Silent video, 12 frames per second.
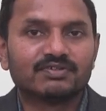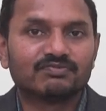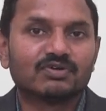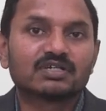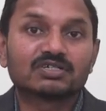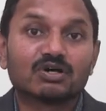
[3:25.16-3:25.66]

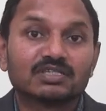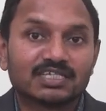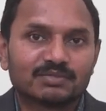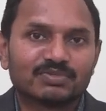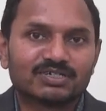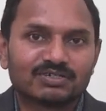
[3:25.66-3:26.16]
worked on
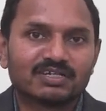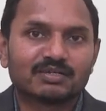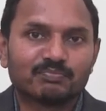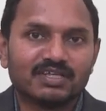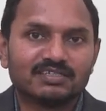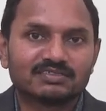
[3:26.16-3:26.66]
that
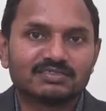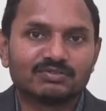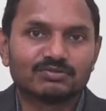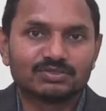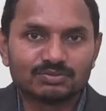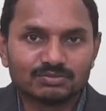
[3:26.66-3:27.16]
particular piece,
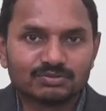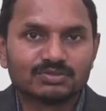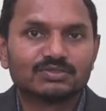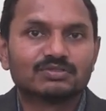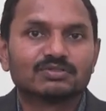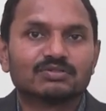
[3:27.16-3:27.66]

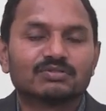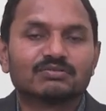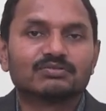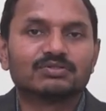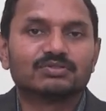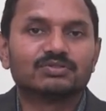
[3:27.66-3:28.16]

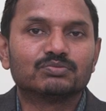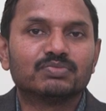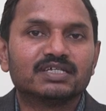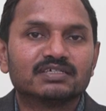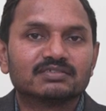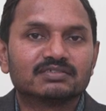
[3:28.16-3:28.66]
to
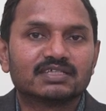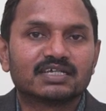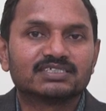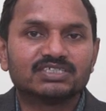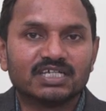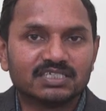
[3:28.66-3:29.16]
bring
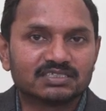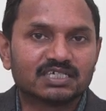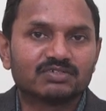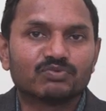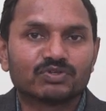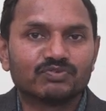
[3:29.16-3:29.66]
that change
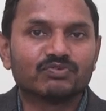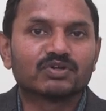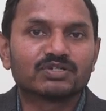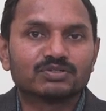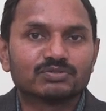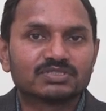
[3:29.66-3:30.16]
that what we
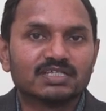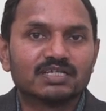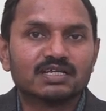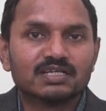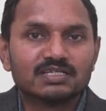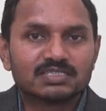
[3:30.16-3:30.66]
wanted to
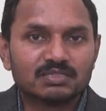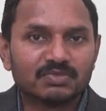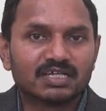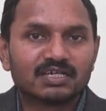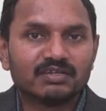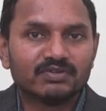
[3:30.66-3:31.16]
see.
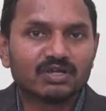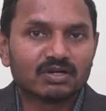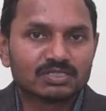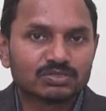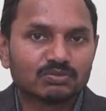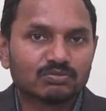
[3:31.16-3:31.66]
Similarly, we
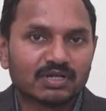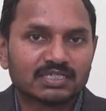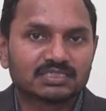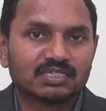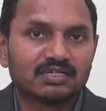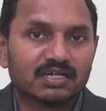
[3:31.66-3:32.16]
also
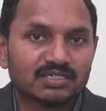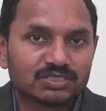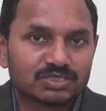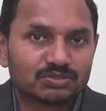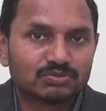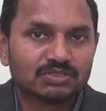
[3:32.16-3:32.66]
actually
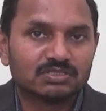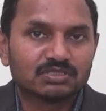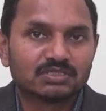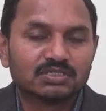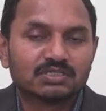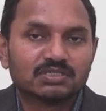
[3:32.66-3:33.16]
understood
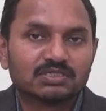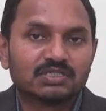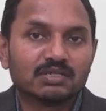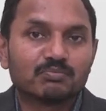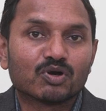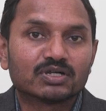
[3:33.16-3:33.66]

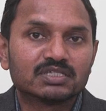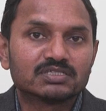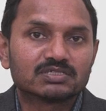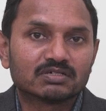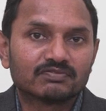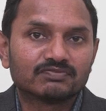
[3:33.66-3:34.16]
the
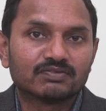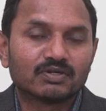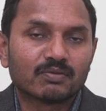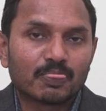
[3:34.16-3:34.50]
importance of